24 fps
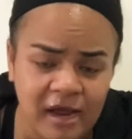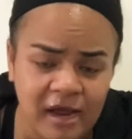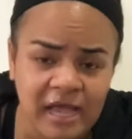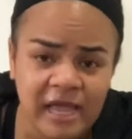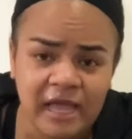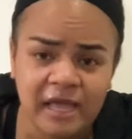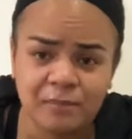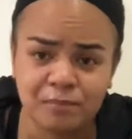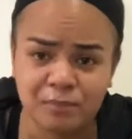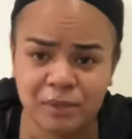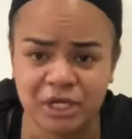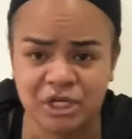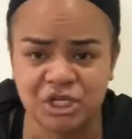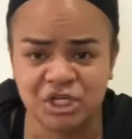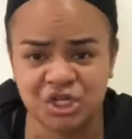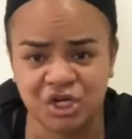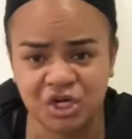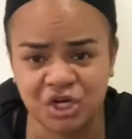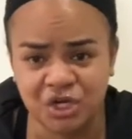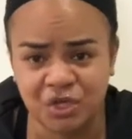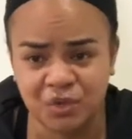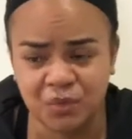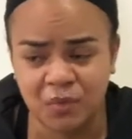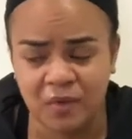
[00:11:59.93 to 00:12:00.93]
and make sure
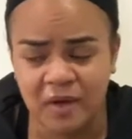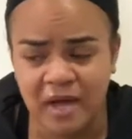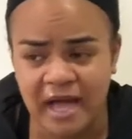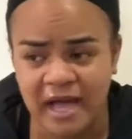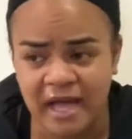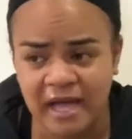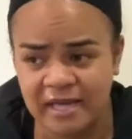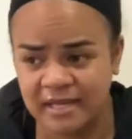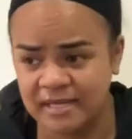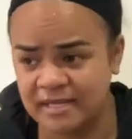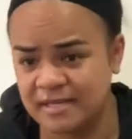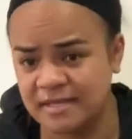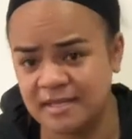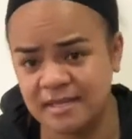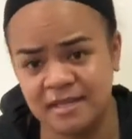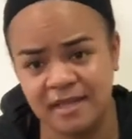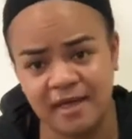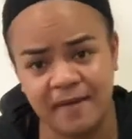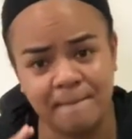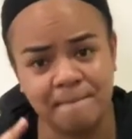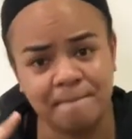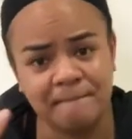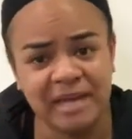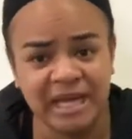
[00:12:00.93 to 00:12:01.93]
you guys
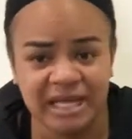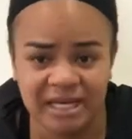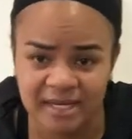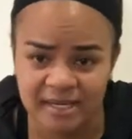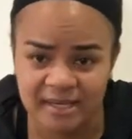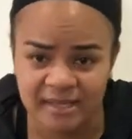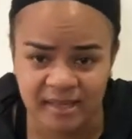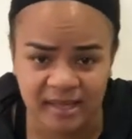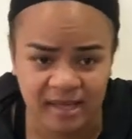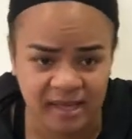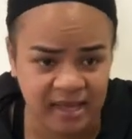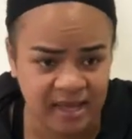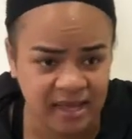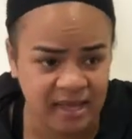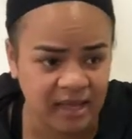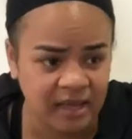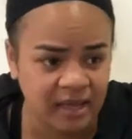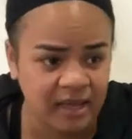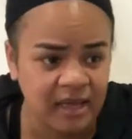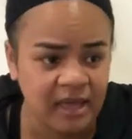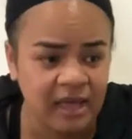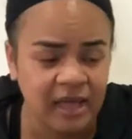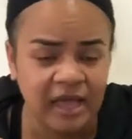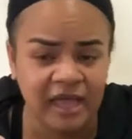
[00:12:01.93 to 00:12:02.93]
meditate
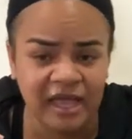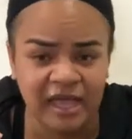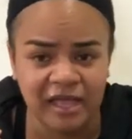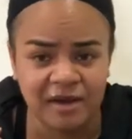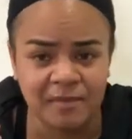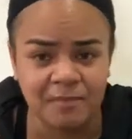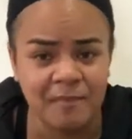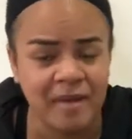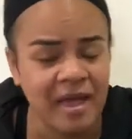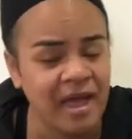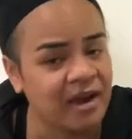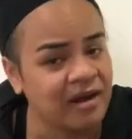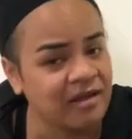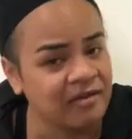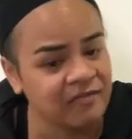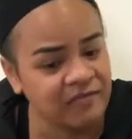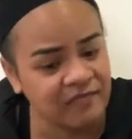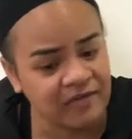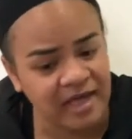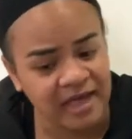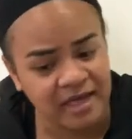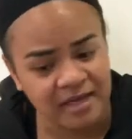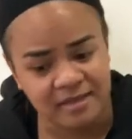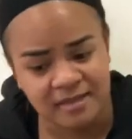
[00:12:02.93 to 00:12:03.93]
and
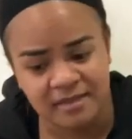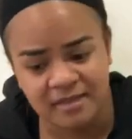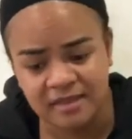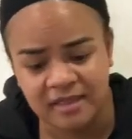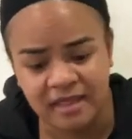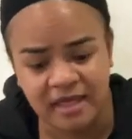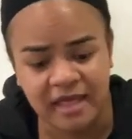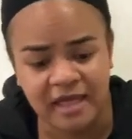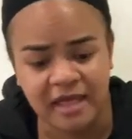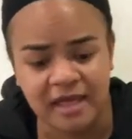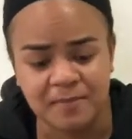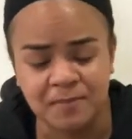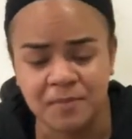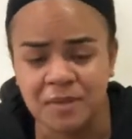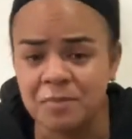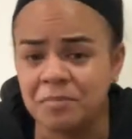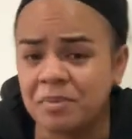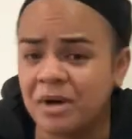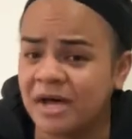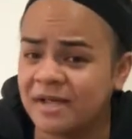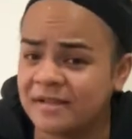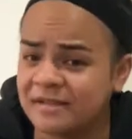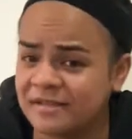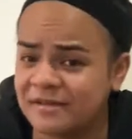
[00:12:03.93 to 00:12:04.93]
manifest and be
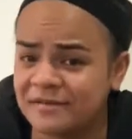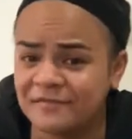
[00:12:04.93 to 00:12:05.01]
positive.